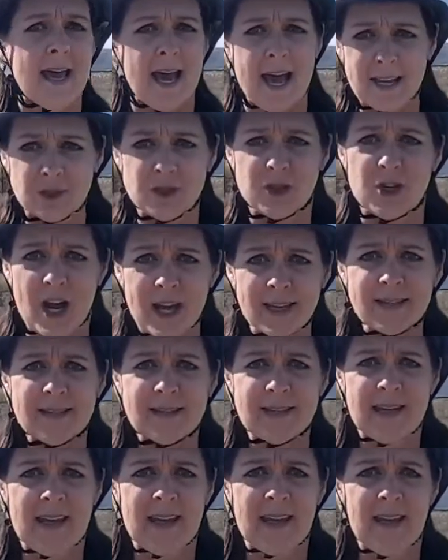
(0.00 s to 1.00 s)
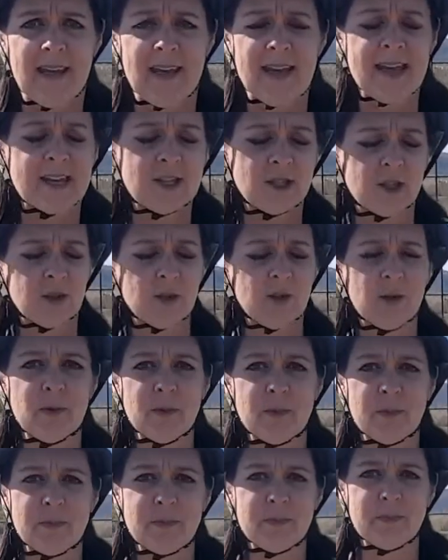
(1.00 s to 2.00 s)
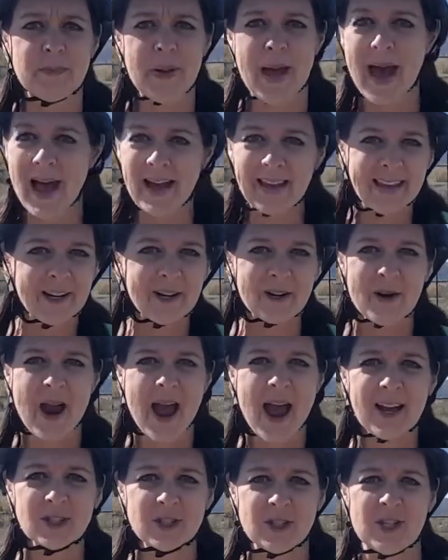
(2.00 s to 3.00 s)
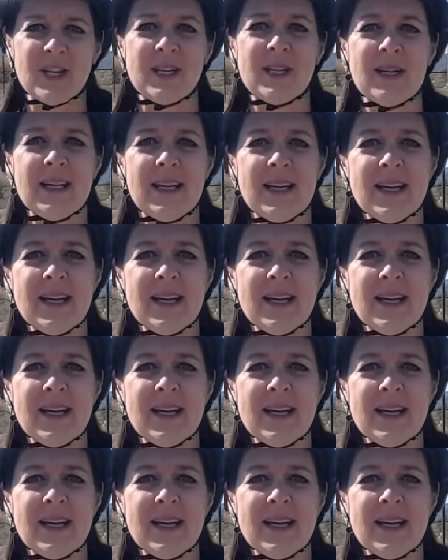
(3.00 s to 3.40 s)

adjusting to PAC interaction.